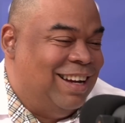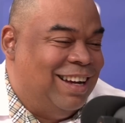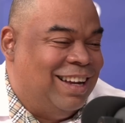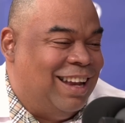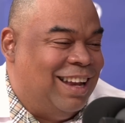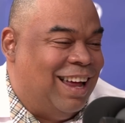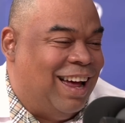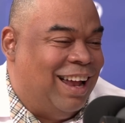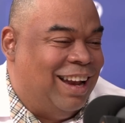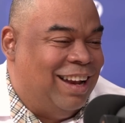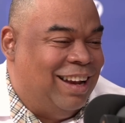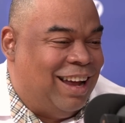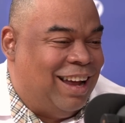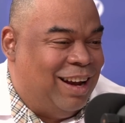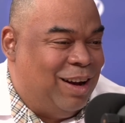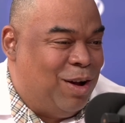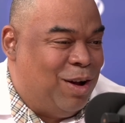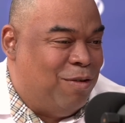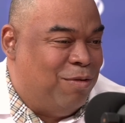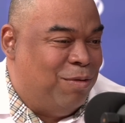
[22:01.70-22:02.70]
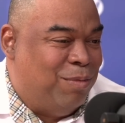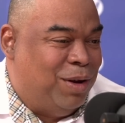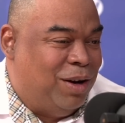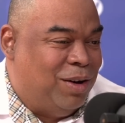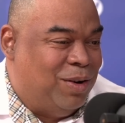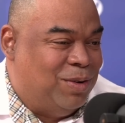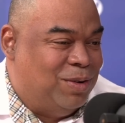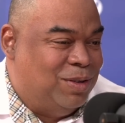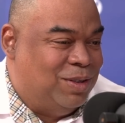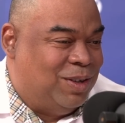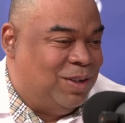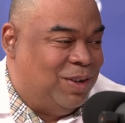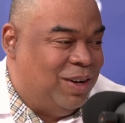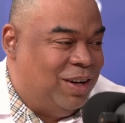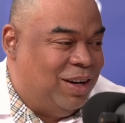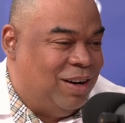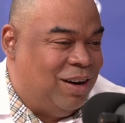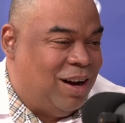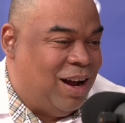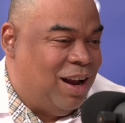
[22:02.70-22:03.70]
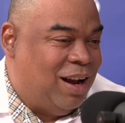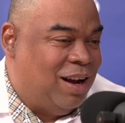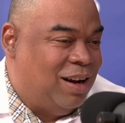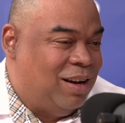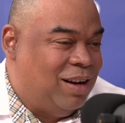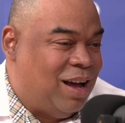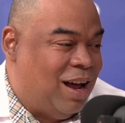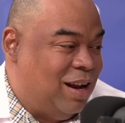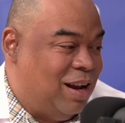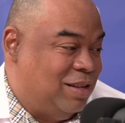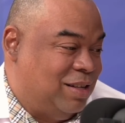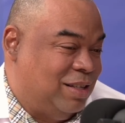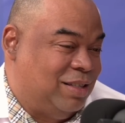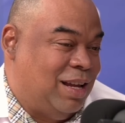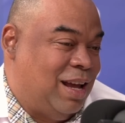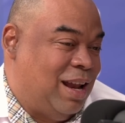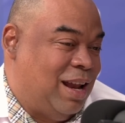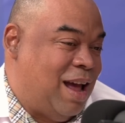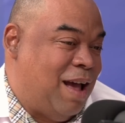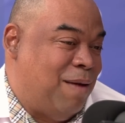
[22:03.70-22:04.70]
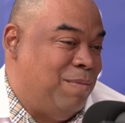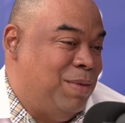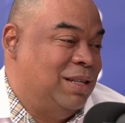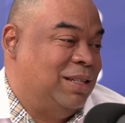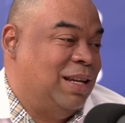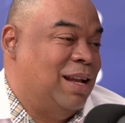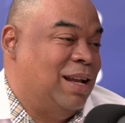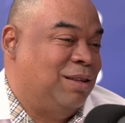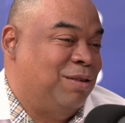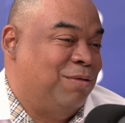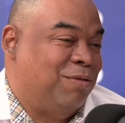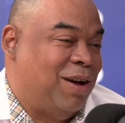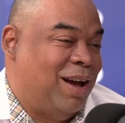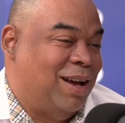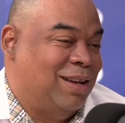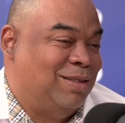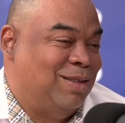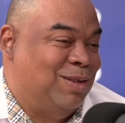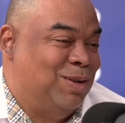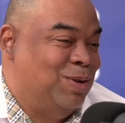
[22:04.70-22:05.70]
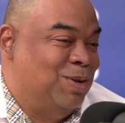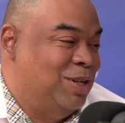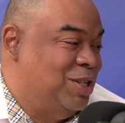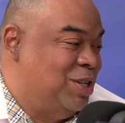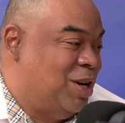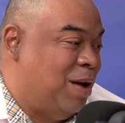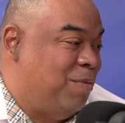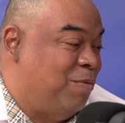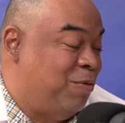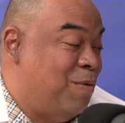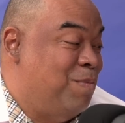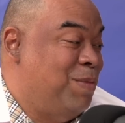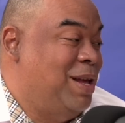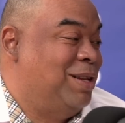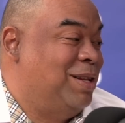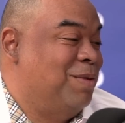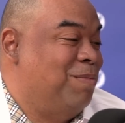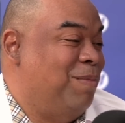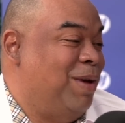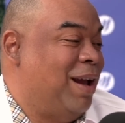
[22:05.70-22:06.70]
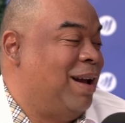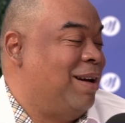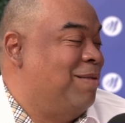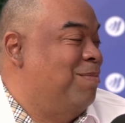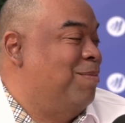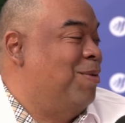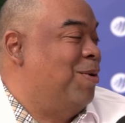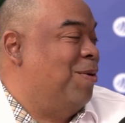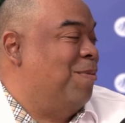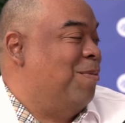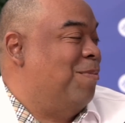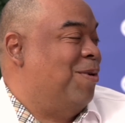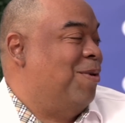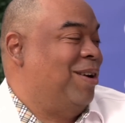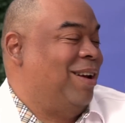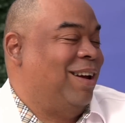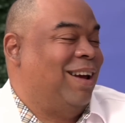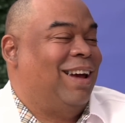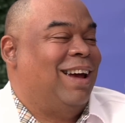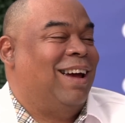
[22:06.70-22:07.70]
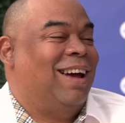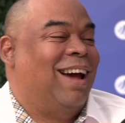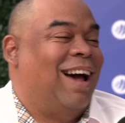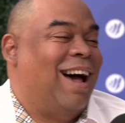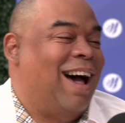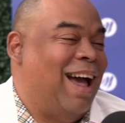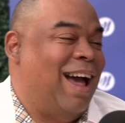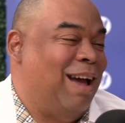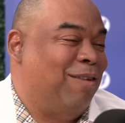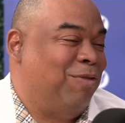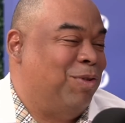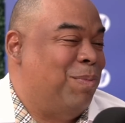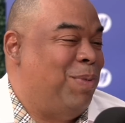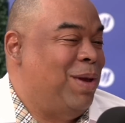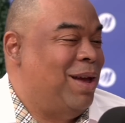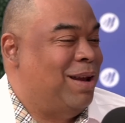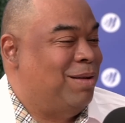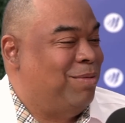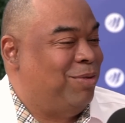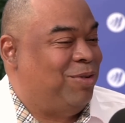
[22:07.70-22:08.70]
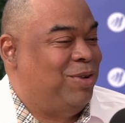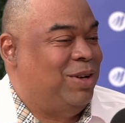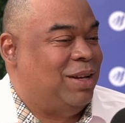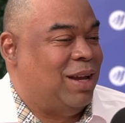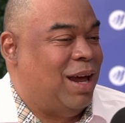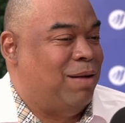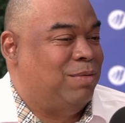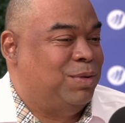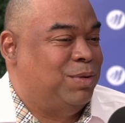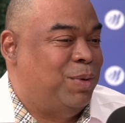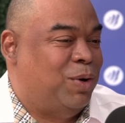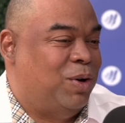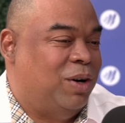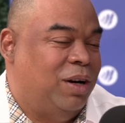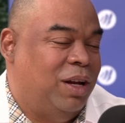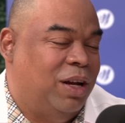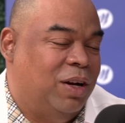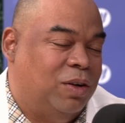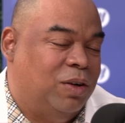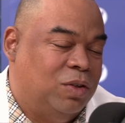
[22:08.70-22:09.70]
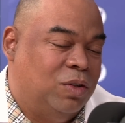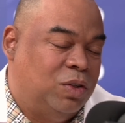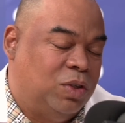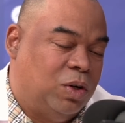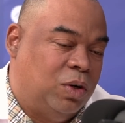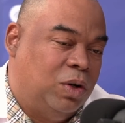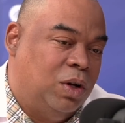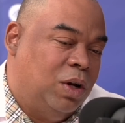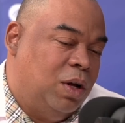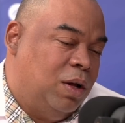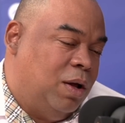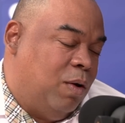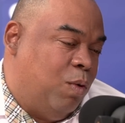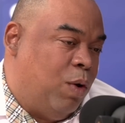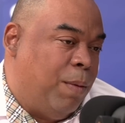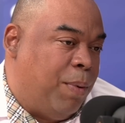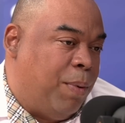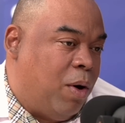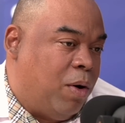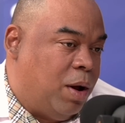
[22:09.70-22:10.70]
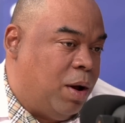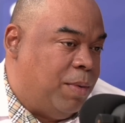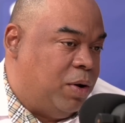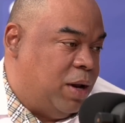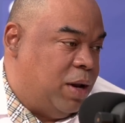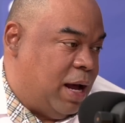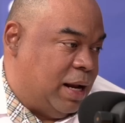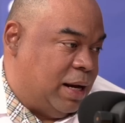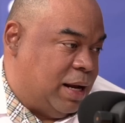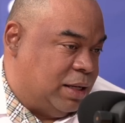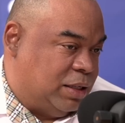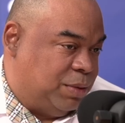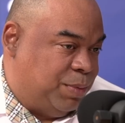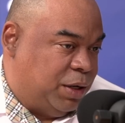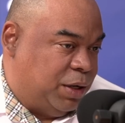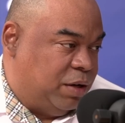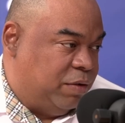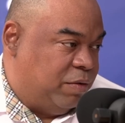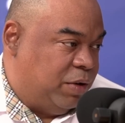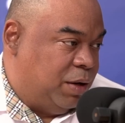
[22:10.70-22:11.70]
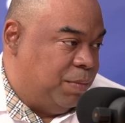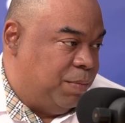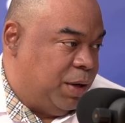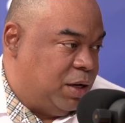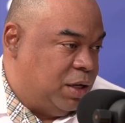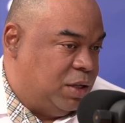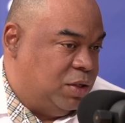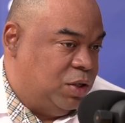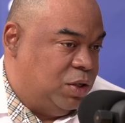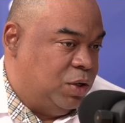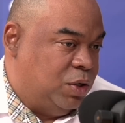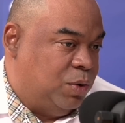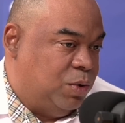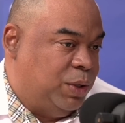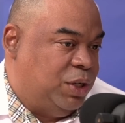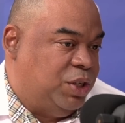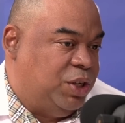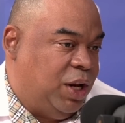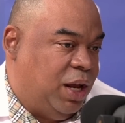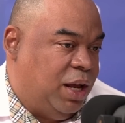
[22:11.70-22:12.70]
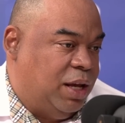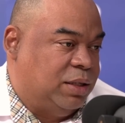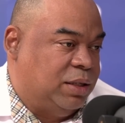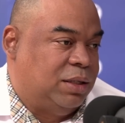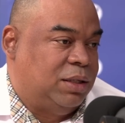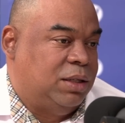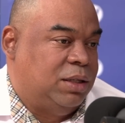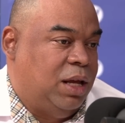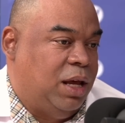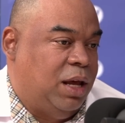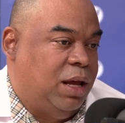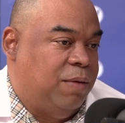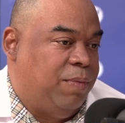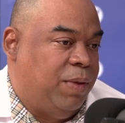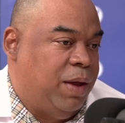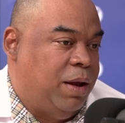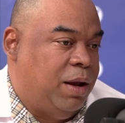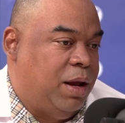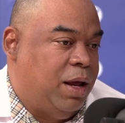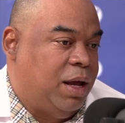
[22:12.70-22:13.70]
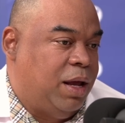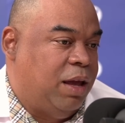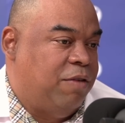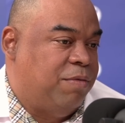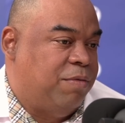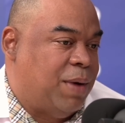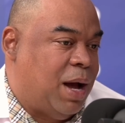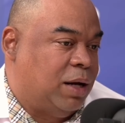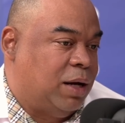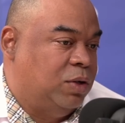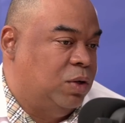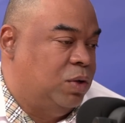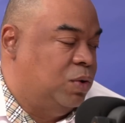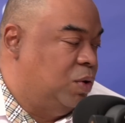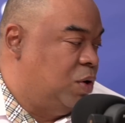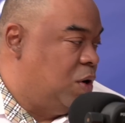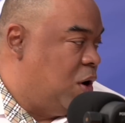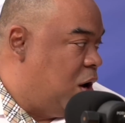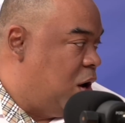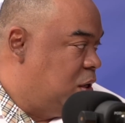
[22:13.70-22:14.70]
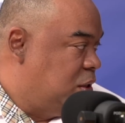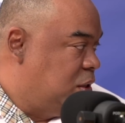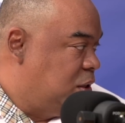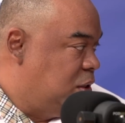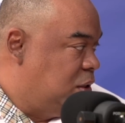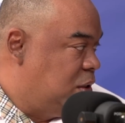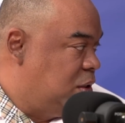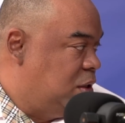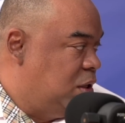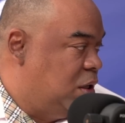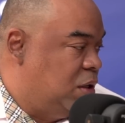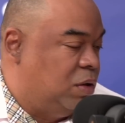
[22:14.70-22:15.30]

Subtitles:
that the government goes out there. And as I said, I'm incentivized to do the job. For me to make more money, I have to pay them 3 times more. So we're proud about that aspect of it, because with Chase, they give back to good causes,